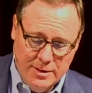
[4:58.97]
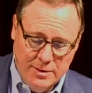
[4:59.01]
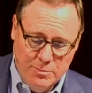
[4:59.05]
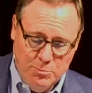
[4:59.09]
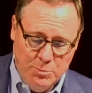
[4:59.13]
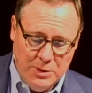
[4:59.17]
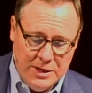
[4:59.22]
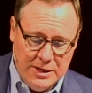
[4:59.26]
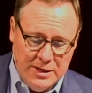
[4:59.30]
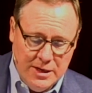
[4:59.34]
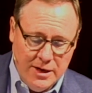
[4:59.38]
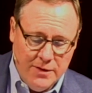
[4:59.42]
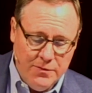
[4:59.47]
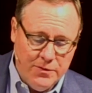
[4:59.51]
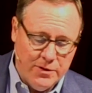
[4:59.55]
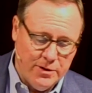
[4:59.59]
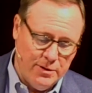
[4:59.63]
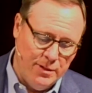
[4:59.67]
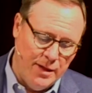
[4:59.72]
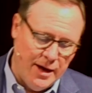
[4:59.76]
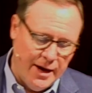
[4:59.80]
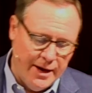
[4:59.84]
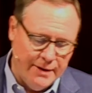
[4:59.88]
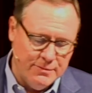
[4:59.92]
begin their
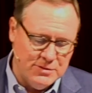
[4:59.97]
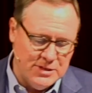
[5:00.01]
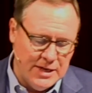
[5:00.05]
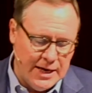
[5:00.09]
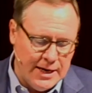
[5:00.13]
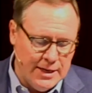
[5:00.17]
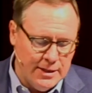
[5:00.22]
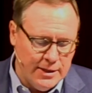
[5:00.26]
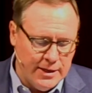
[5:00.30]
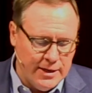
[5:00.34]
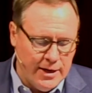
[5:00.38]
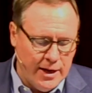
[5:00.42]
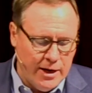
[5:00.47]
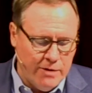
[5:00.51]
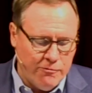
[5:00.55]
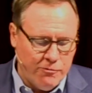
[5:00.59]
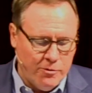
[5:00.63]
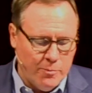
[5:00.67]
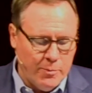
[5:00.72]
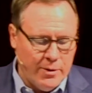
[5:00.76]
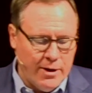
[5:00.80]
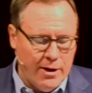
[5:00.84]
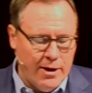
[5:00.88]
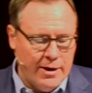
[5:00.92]
lives alienated
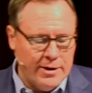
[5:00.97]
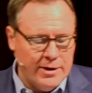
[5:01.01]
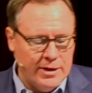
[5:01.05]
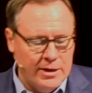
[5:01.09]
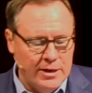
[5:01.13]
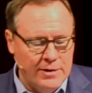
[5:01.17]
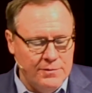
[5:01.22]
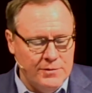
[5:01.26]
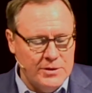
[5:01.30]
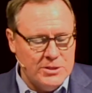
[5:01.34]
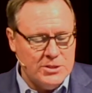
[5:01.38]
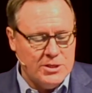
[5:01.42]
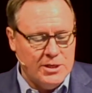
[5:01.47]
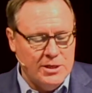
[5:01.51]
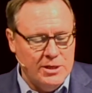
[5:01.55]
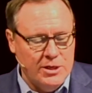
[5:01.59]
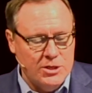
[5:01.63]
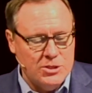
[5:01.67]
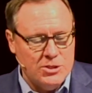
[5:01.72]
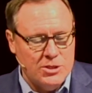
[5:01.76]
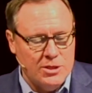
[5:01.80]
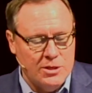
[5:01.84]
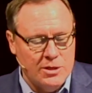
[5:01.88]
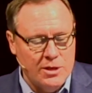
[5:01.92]
from God, and in this
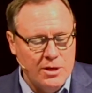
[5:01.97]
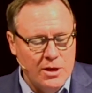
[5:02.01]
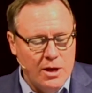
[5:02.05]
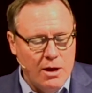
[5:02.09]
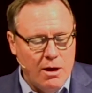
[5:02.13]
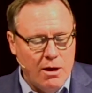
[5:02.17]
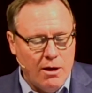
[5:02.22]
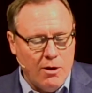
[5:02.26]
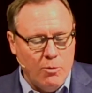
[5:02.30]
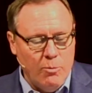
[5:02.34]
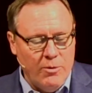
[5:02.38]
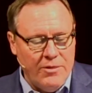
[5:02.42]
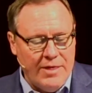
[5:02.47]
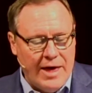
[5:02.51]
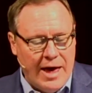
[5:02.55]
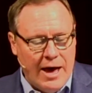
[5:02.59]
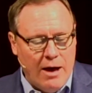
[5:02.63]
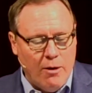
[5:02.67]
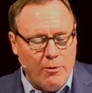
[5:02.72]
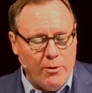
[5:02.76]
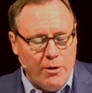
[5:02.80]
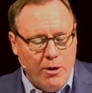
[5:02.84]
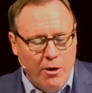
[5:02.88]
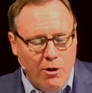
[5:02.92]
condition are
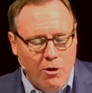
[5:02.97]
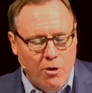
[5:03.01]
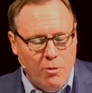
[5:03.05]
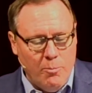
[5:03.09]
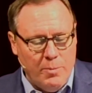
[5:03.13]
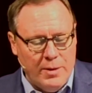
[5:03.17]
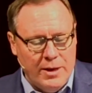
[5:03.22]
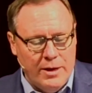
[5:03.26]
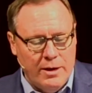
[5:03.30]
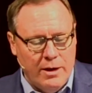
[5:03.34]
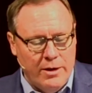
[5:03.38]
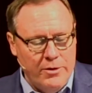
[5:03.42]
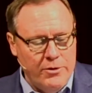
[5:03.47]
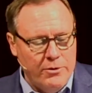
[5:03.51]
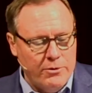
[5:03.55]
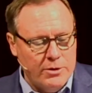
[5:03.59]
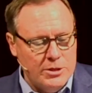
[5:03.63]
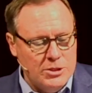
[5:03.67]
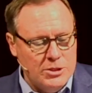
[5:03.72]
without hope and under a